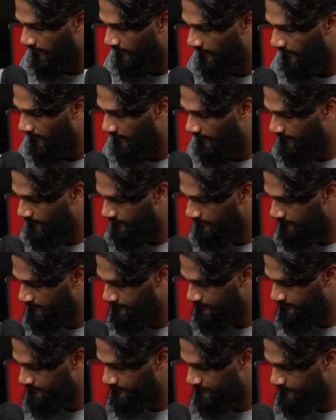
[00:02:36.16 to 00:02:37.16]

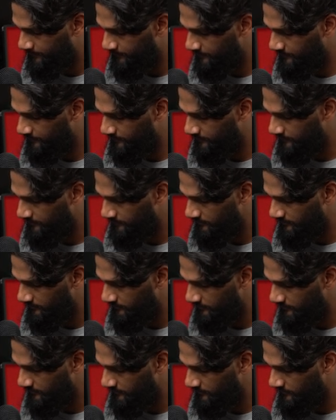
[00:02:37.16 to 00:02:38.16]

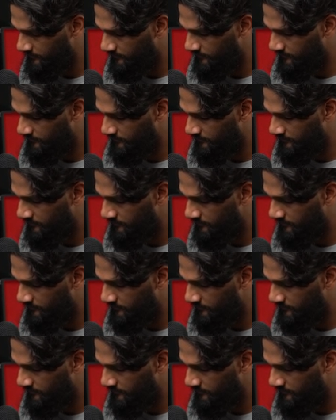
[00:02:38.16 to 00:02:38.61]
(silence)